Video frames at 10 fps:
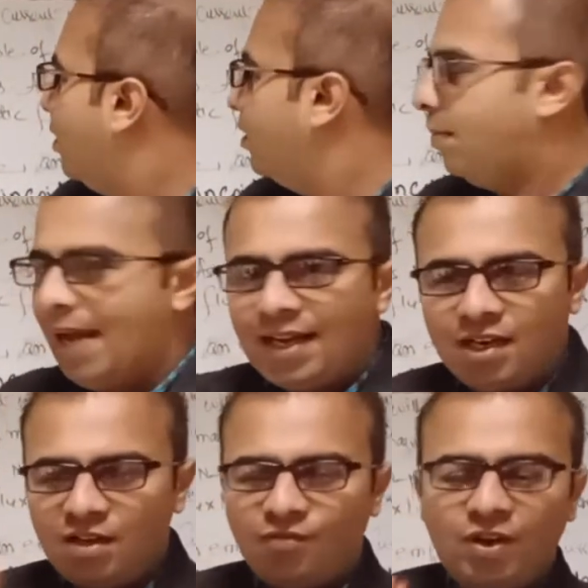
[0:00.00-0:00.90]
the
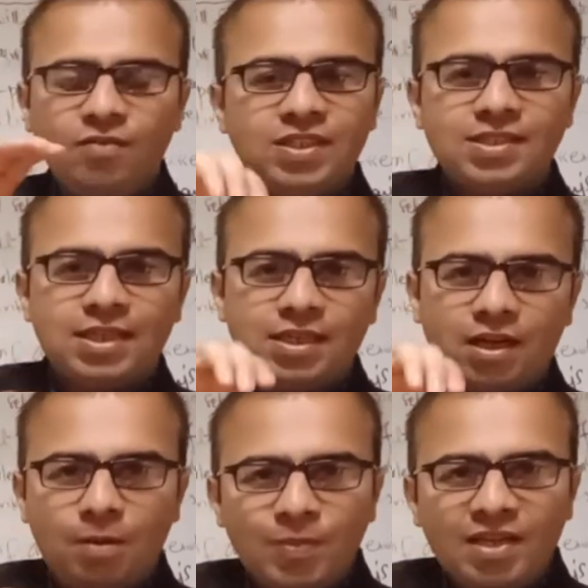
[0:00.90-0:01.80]
magnetic field which is
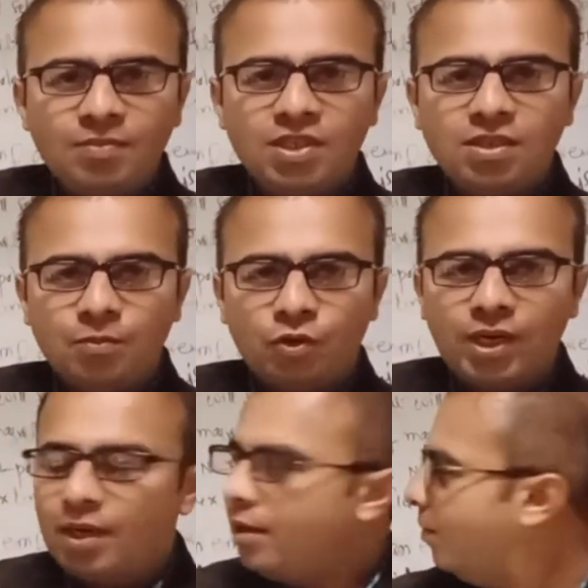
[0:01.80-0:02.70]
a coupling medium over
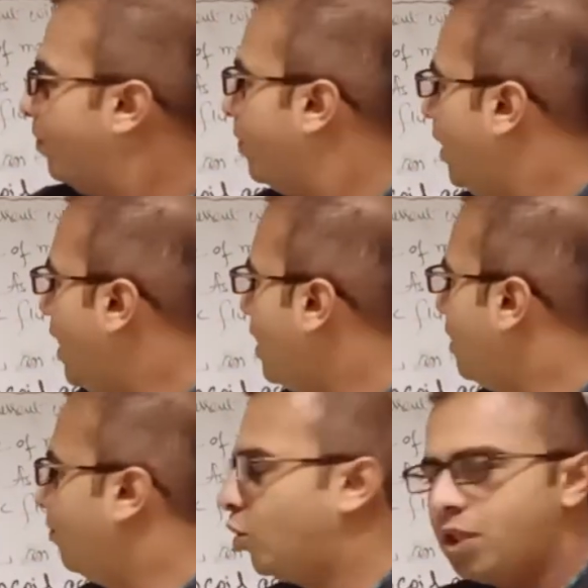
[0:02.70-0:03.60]
here,
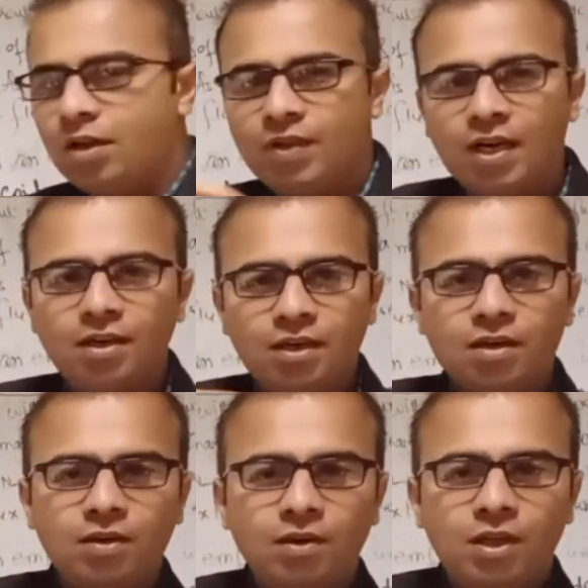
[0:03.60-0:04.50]
and the motion of the
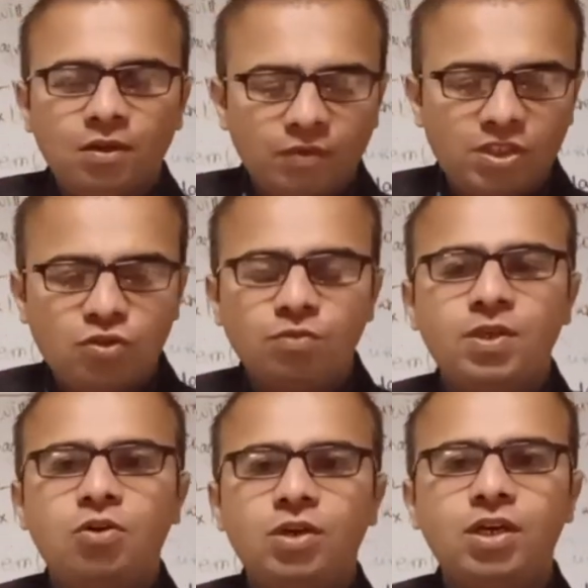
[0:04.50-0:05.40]
conductor which is to
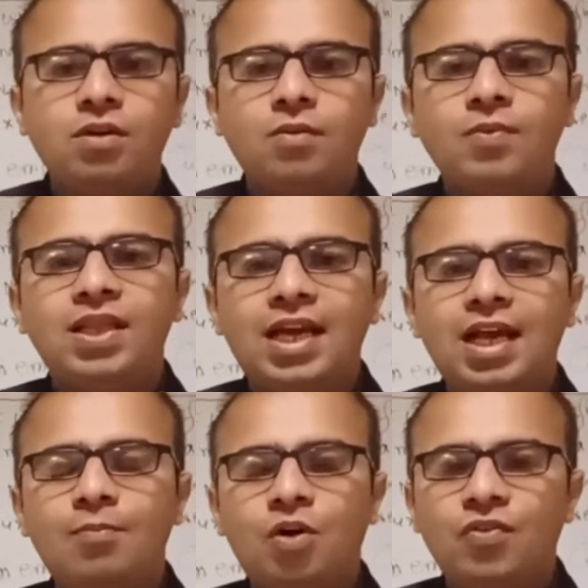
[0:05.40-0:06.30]
be rotated with the
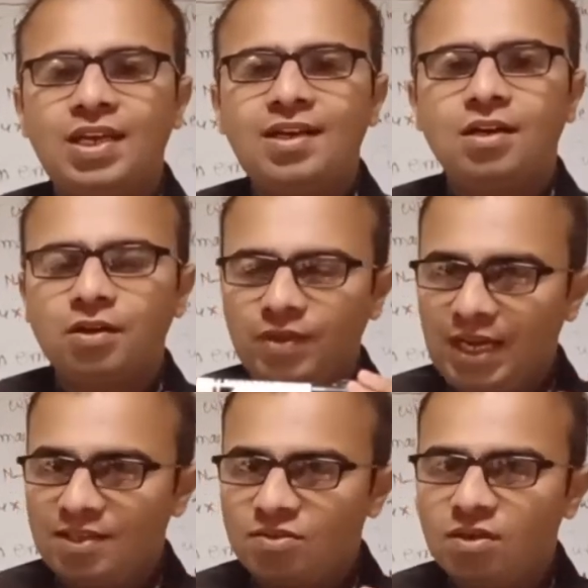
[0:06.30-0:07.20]
help of any kind of the
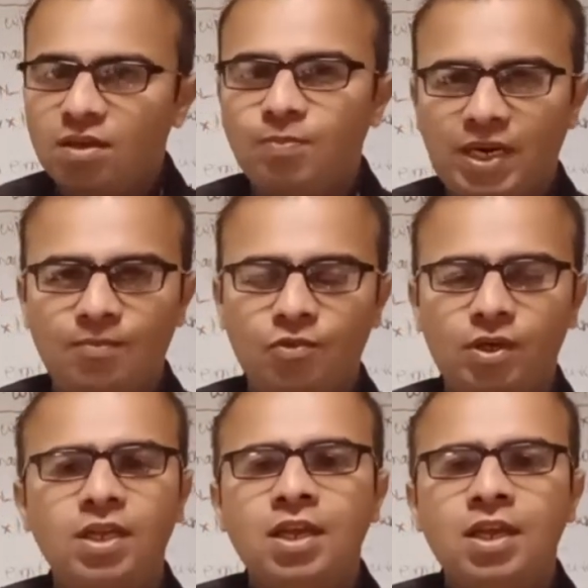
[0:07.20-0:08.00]
external prime wire,